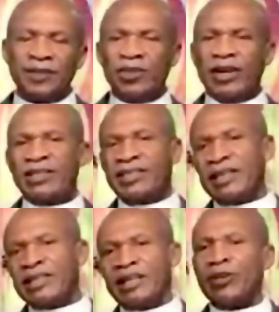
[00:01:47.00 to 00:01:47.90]
You are
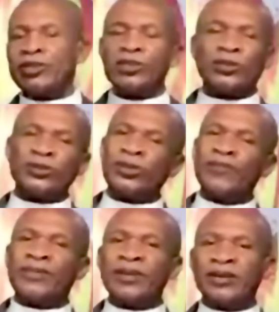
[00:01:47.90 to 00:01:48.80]
sent according to
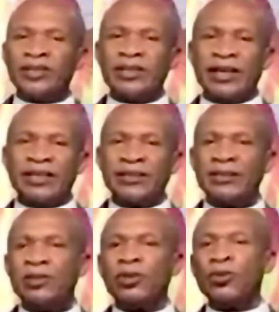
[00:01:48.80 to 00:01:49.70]
some theory that
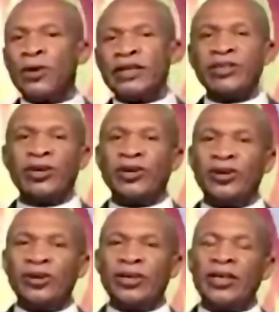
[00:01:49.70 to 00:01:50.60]
you and
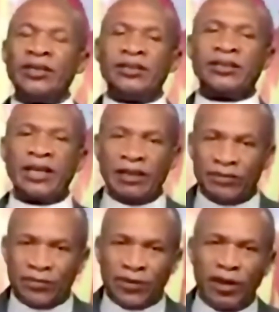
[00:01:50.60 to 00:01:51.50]
your ilk have
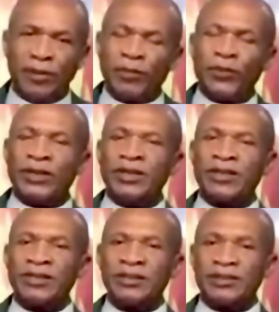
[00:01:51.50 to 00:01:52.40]
come up with.
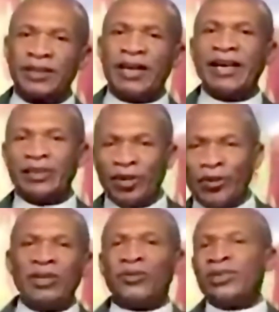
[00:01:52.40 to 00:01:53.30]
I
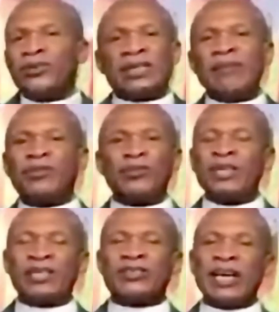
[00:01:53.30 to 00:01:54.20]
know when you claim to
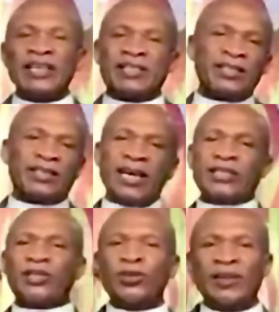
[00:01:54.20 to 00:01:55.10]
be in Christ, He
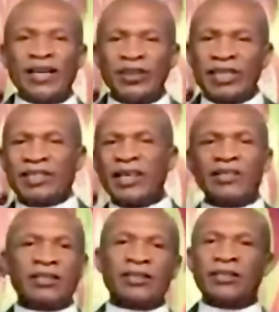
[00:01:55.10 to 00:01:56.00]
takes over. You are
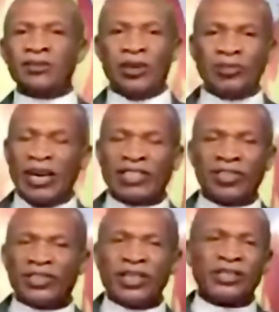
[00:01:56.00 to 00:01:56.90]
sent. You are
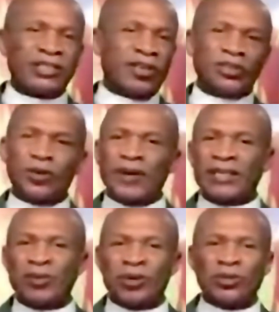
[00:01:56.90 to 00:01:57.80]
righteousness. It does not
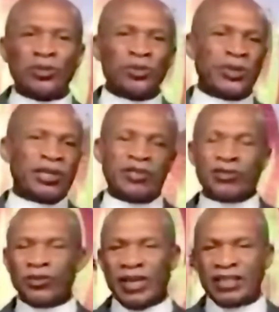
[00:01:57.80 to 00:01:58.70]
matter what you do, He
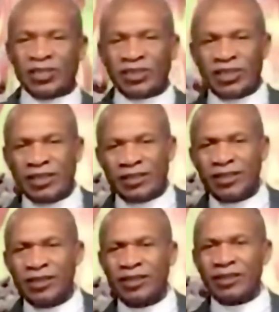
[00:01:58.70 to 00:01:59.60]
gives you righteousness.
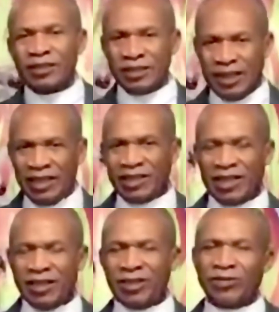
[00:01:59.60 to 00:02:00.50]
Is that a
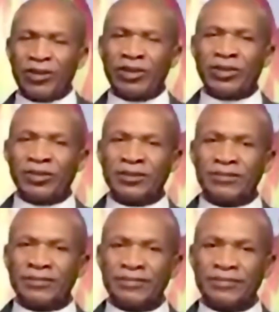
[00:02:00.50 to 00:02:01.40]
sent of God?
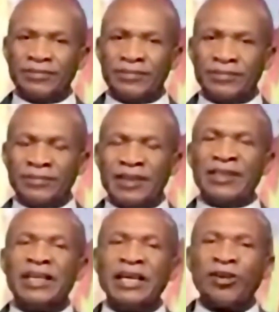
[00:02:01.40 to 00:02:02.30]
Is that